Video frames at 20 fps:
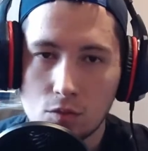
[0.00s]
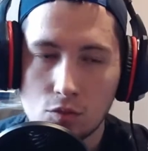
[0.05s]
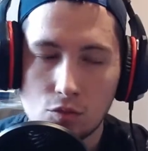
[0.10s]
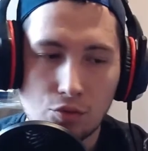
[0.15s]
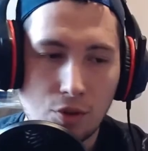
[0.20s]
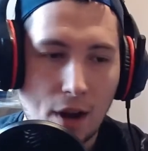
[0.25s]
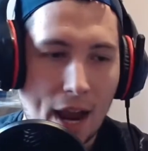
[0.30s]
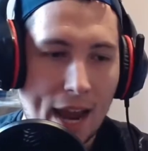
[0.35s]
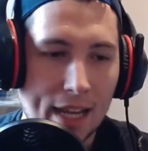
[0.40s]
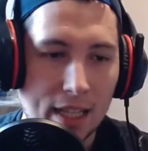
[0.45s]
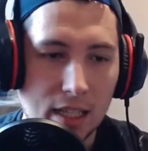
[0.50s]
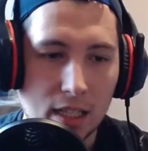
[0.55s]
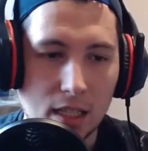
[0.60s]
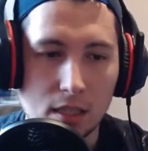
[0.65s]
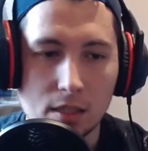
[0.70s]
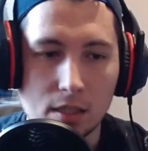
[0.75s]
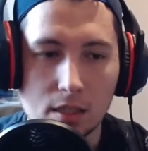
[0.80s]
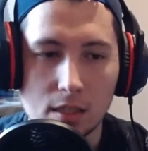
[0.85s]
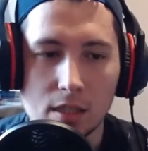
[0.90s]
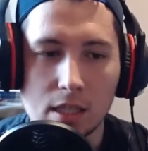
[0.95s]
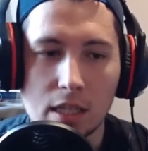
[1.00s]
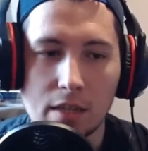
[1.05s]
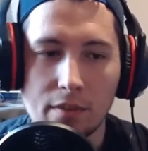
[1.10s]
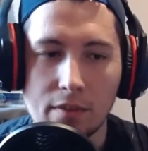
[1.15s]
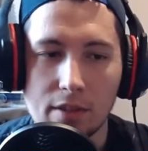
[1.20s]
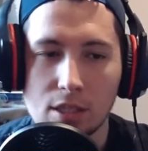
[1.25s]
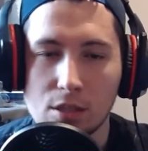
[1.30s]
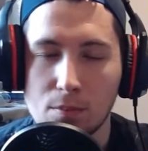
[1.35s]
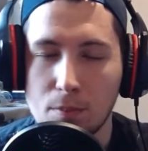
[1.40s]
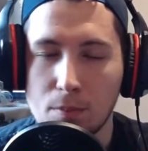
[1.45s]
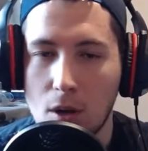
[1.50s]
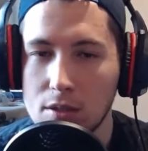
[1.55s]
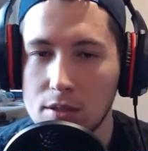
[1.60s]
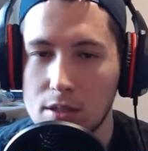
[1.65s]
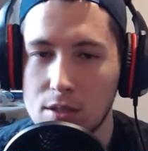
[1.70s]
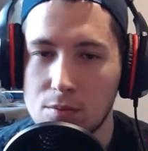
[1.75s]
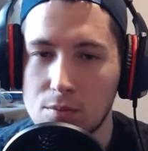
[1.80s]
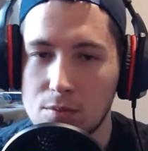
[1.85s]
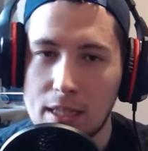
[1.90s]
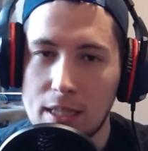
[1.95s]
trailers and TV spots
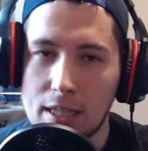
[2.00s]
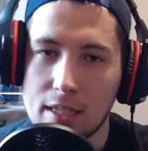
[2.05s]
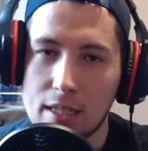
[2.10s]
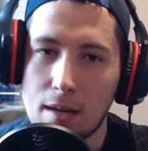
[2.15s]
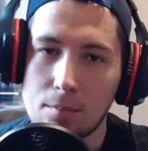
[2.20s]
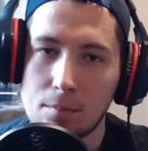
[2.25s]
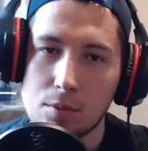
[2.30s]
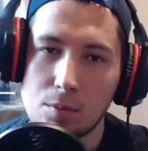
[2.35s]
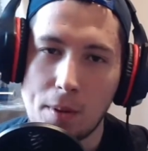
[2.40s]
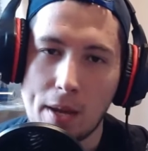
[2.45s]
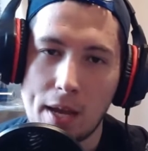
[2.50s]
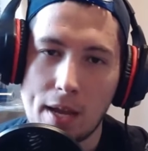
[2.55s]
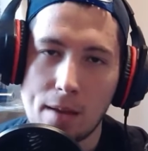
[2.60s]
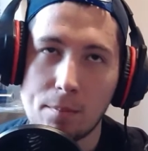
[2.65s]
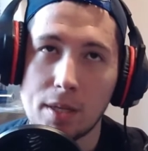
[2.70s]
as we lead up to it,